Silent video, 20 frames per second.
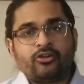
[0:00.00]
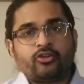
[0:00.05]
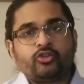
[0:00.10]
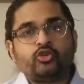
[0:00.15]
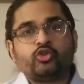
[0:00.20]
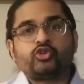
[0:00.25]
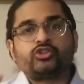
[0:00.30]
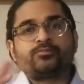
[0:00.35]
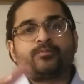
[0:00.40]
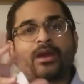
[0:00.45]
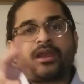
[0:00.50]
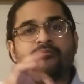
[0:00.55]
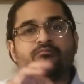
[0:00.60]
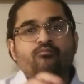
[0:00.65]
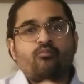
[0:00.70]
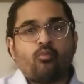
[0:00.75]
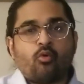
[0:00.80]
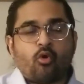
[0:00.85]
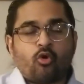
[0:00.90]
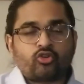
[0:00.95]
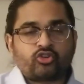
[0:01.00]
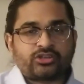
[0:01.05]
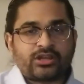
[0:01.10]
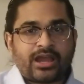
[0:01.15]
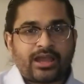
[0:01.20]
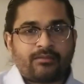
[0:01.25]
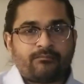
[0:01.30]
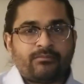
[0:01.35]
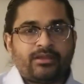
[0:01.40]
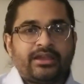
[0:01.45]
you spend more
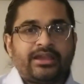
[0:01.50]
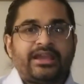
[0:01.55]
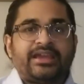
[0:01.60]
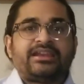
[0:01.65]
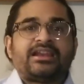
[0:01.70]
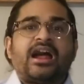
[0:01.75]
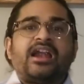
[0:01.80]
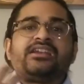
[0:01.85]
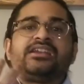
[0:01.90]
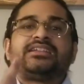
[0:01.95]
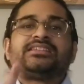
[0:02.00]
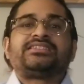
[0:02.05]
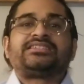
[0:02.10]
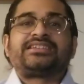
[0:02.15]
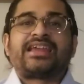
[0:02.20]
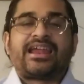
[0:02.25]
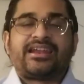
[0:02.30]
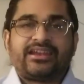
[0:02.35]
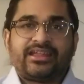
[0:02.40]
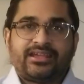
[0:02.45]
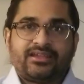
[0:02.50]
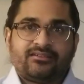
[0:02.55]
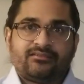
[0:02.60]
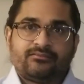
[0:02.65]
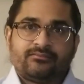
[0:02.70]
time in understanding.